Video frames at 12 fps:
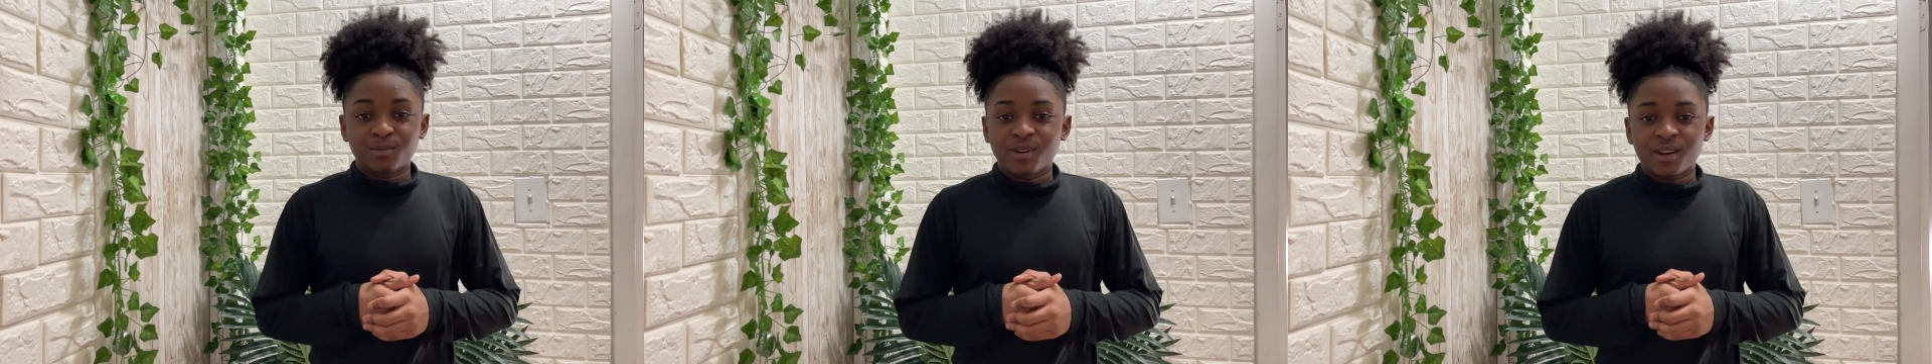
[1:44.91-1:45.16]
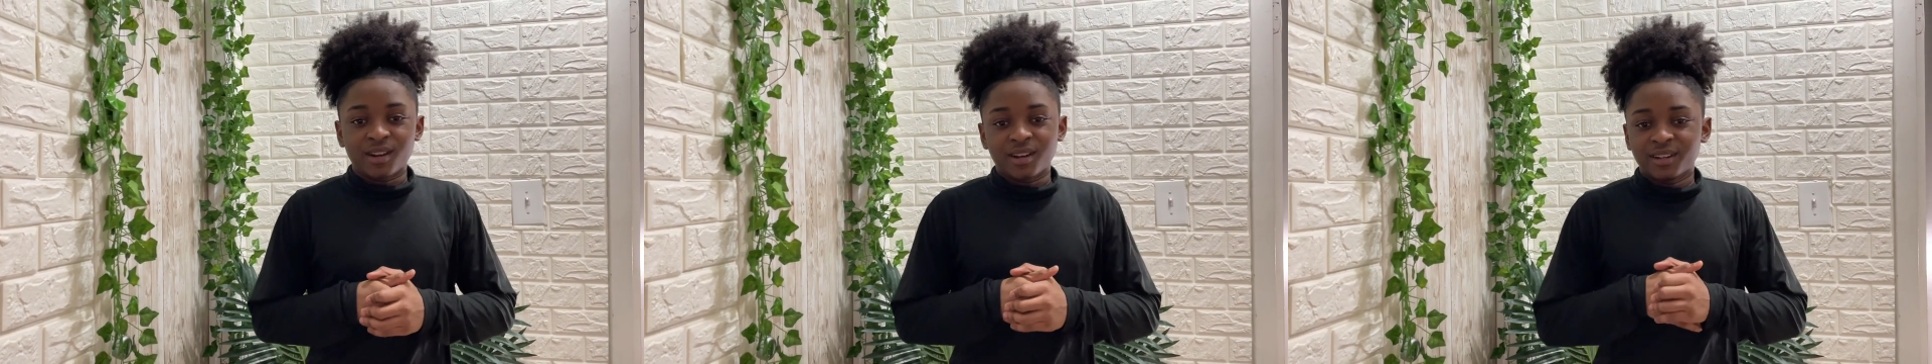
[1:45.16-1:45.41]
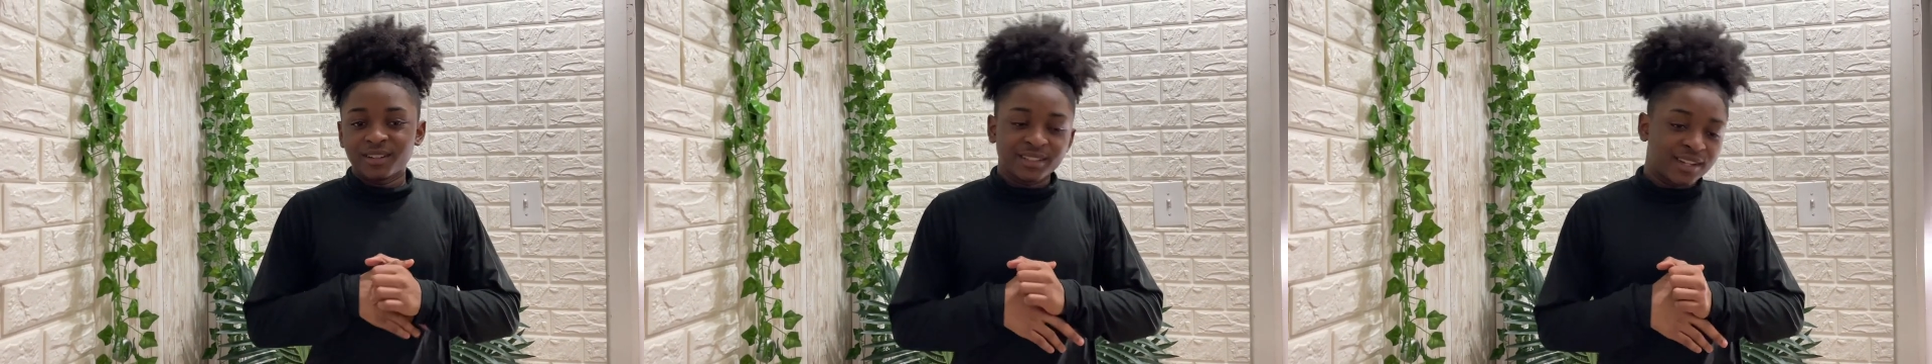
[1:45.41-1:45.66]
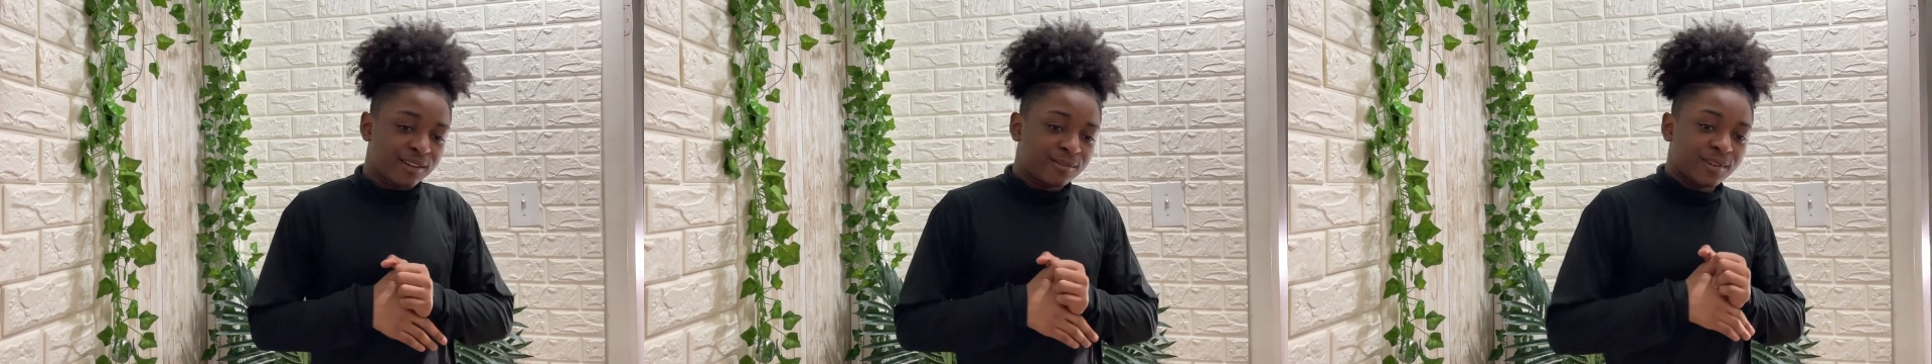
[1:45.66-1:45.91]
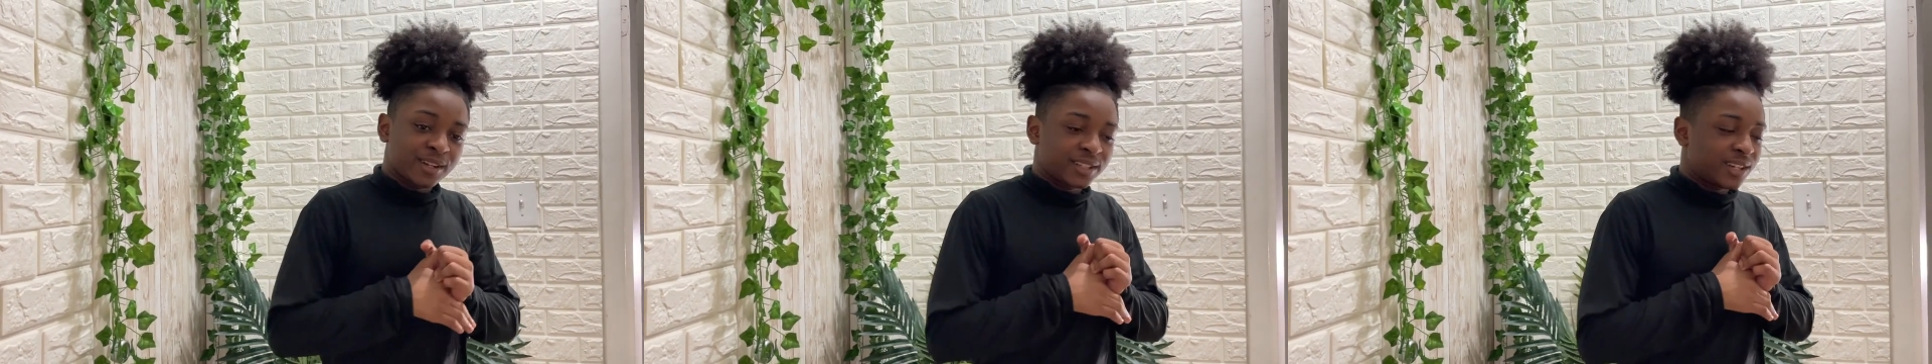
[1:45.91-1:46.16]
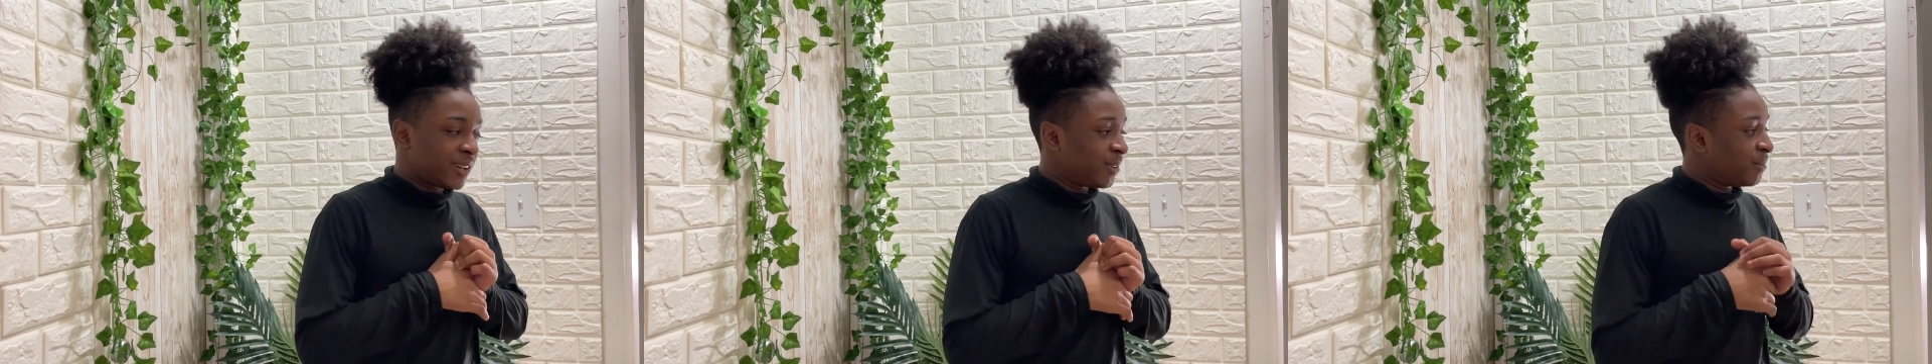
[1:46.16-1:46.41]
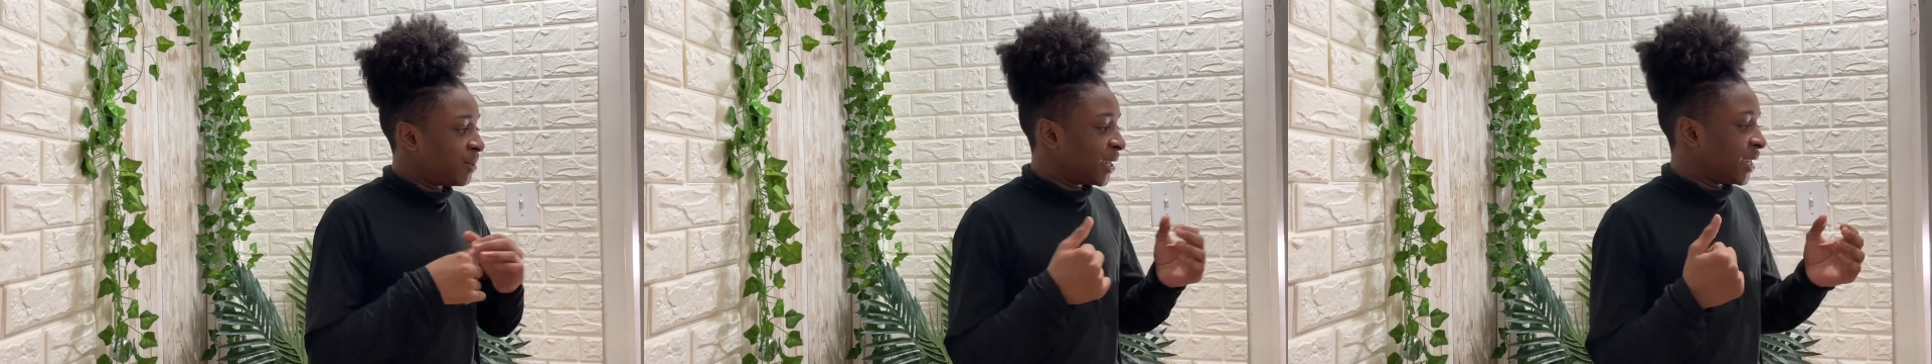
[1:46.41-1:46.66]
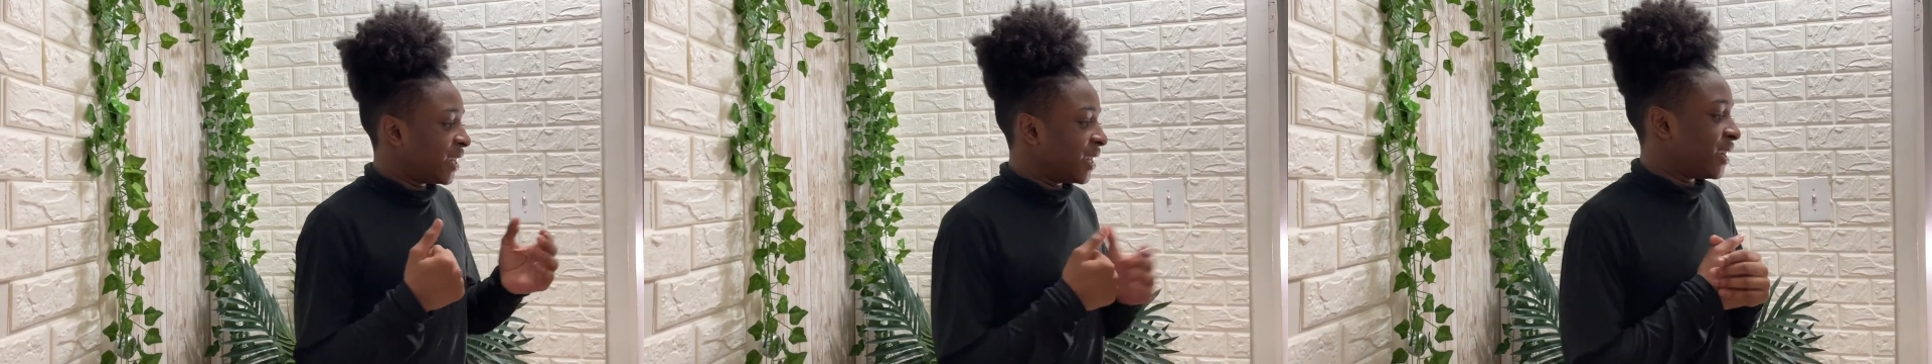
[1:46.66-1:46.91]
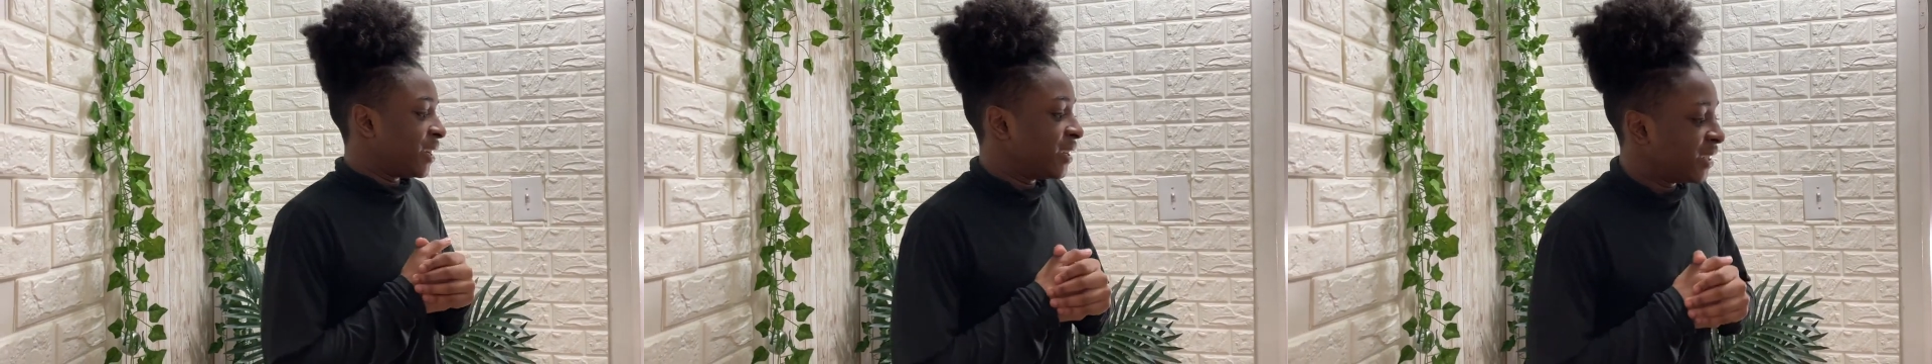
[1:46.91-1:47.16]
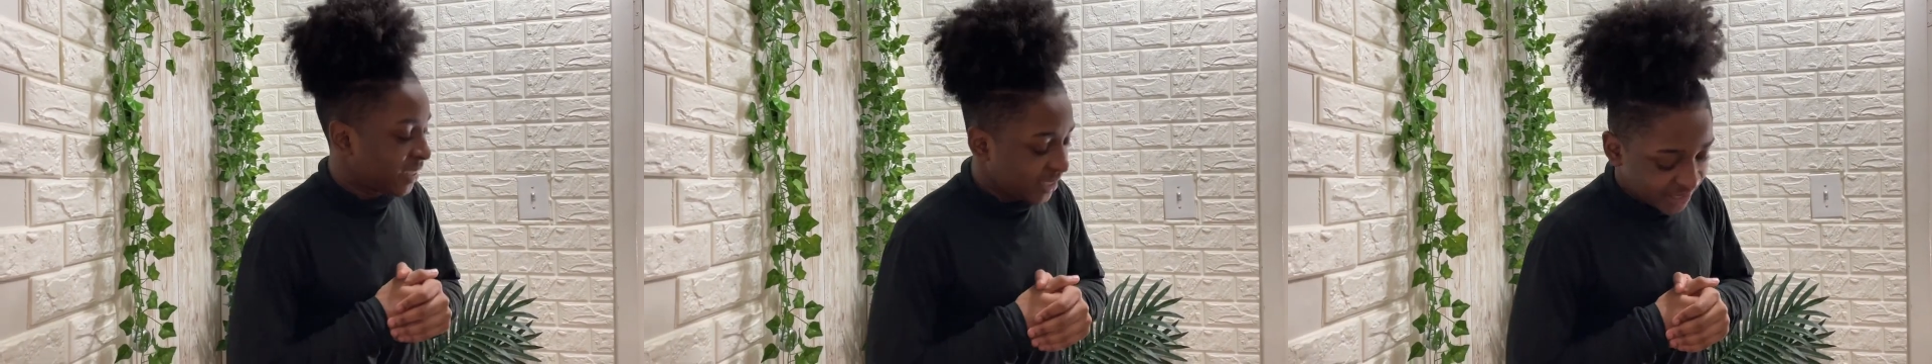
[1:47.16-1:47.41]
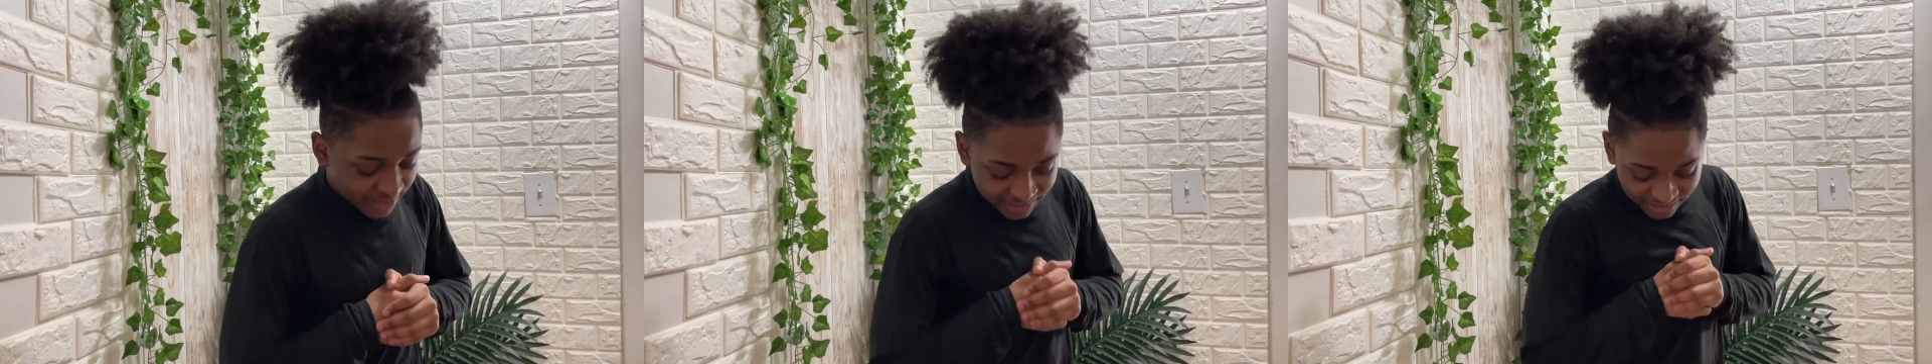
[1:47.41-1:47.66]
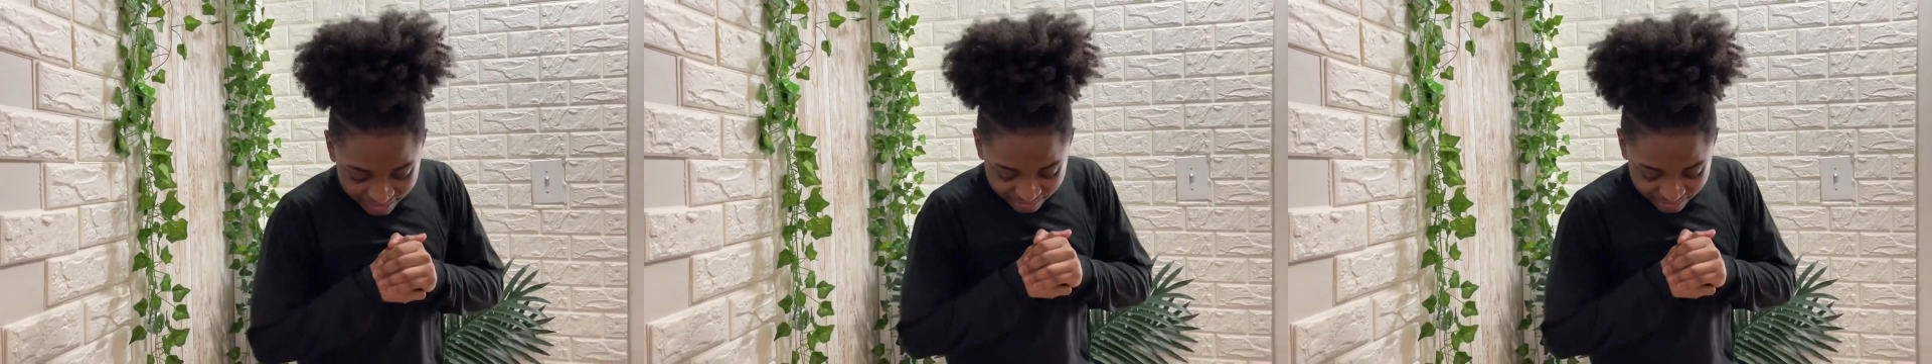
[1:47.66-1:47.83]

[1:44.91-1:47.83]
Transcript: or y'all find out. But yeah, then,